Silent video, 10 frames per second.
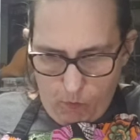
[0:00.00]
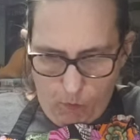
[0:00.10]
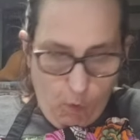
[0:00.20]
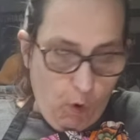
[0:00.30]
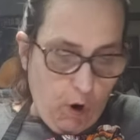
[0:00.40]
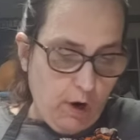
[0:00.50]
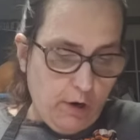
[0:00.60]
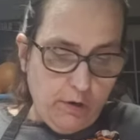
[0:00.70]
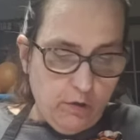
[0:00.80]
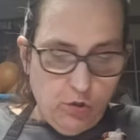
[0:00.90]
or
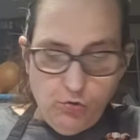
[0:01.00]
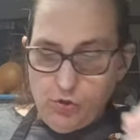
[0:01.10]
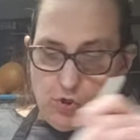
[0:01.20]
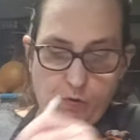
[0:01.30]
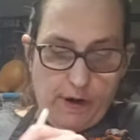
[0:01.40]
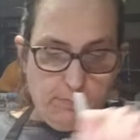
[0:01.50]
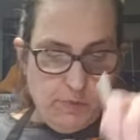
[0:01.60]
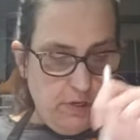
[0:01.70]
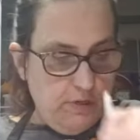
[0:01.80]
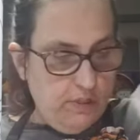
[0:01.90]
you
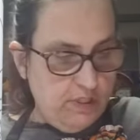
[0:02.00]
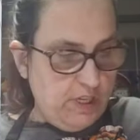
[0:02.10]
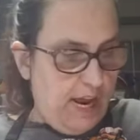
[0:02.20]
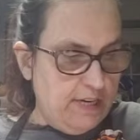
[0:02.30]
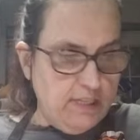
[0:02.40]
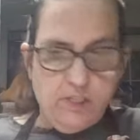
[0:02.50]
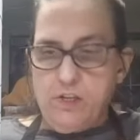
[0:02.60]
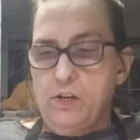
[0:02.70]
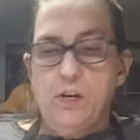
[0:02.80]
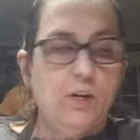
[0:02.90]
scraped the sides.
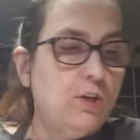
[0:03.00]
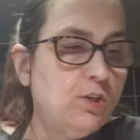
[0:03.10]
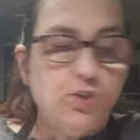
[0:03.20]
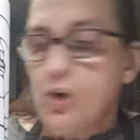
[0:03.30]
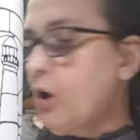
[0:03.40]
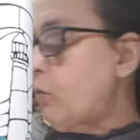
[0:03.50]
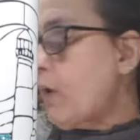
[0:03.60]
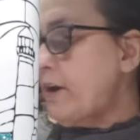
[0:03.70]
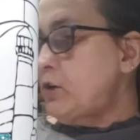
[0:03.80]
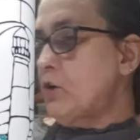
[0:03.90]
So
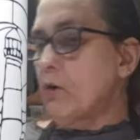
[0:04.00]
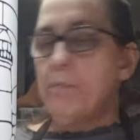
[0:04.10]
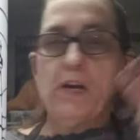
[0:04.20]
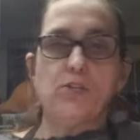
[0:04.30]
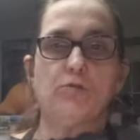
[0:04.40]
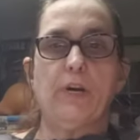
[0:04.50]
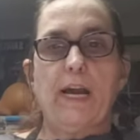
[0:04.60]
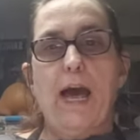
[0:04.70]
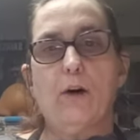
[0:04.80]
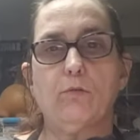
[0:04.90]
when you're
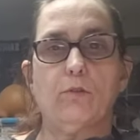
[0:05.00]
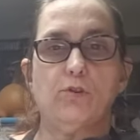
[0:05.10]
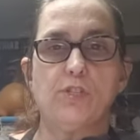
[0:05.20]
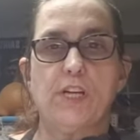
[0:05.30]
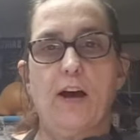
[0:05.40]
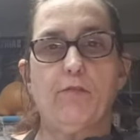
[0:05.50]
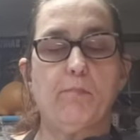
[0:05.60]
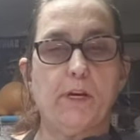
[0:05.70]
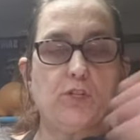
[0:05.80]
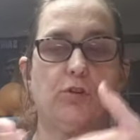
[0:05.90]
measuring out your stuff,
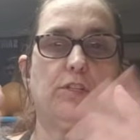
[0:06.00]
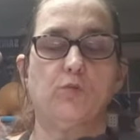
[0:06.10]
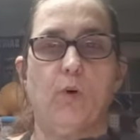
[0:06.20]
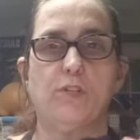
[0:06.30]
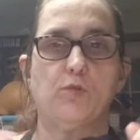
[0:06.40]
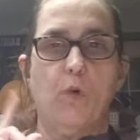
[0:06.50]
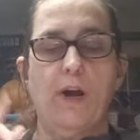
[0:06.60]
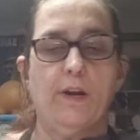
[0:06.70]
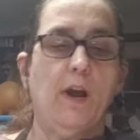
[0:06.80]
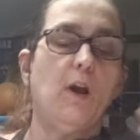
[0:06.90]
make sure it's
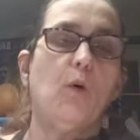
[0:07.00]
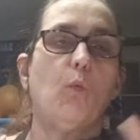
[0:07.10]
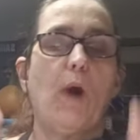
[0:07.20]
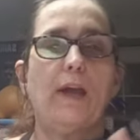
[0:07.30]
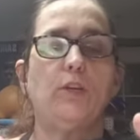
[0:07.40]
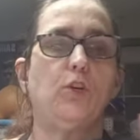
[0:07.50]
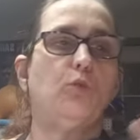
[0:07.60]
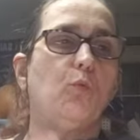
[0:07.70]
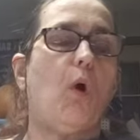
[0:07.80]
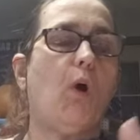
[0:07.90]
1-to-1. When
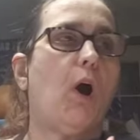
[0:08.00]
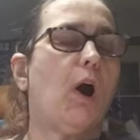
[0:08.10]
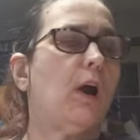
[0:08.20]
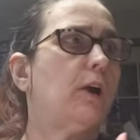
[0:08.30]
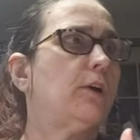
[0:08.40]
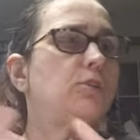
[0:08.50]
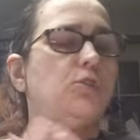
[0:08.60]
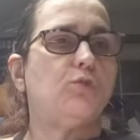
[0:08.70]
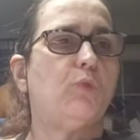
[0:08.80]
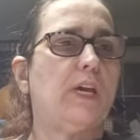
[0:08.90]
you are
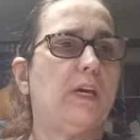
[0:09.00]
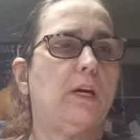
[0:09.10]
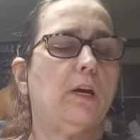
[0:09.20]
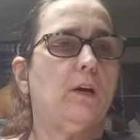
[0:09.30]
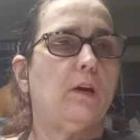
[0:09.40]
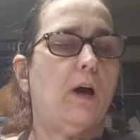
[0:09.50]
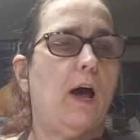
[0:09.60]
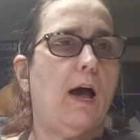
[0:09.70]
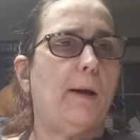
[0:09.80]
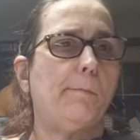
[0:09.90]
doing
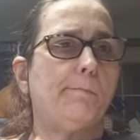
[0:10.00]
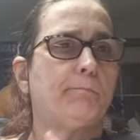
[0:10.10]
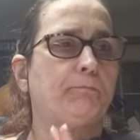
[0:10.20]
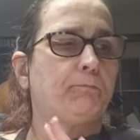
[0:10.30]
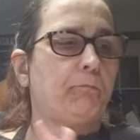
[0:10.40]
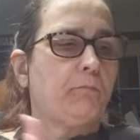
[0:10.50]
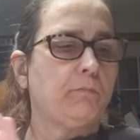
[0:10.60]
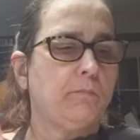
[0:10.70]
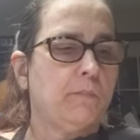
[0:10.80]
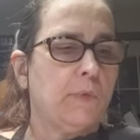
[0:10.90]

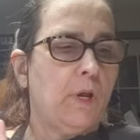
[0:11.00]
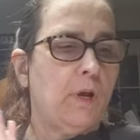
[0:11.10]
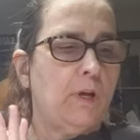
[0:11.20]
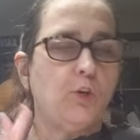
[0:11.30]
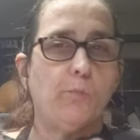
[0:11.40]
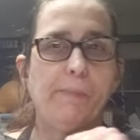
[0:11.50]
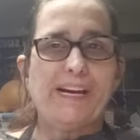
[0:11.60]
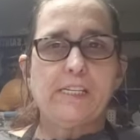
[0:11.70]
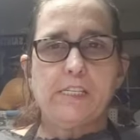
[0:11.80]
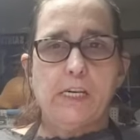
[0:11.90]
your
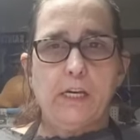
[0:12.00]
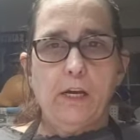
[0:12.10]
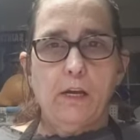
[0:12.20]
mixing,